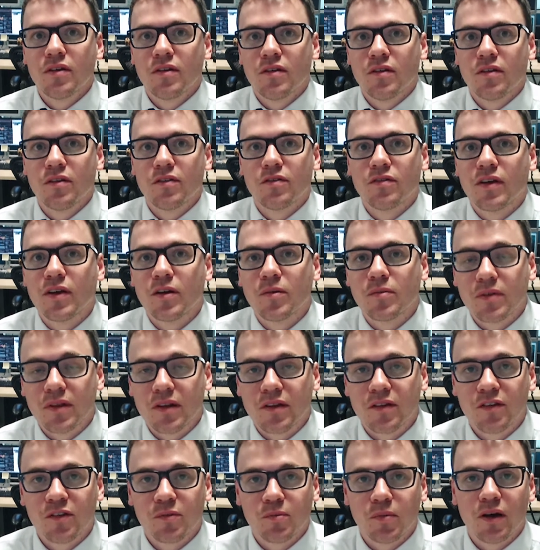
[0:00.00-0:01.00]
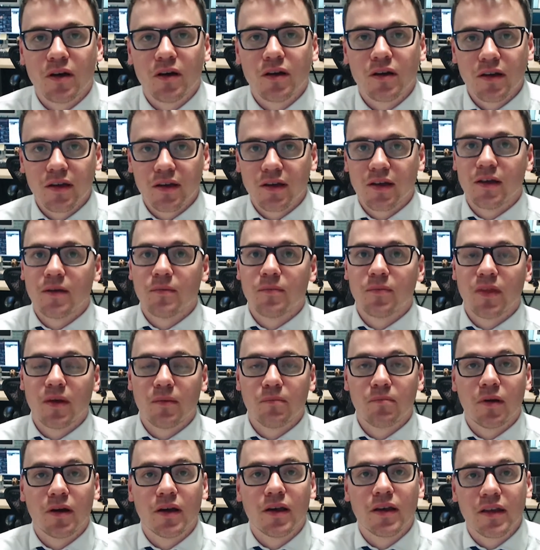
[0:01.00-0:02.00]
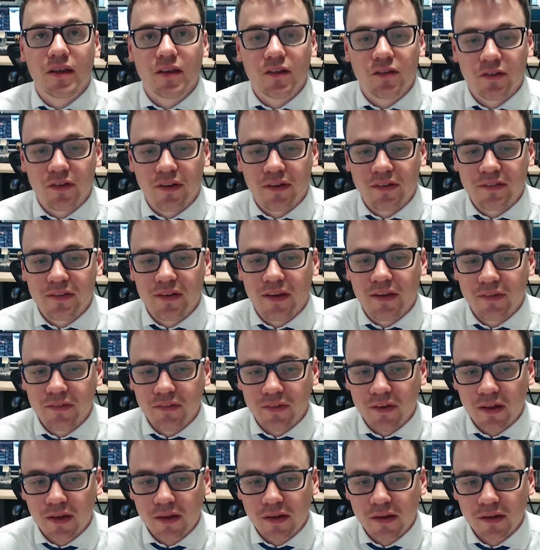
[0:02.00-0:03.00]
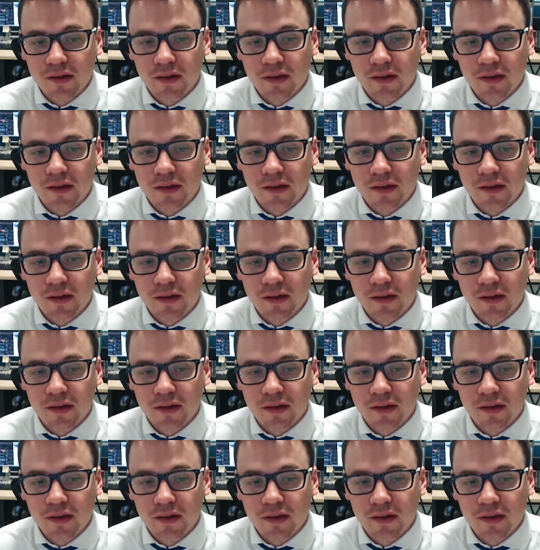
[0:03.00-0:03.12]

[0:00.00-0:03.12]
have helped spark that buying interest yesterday.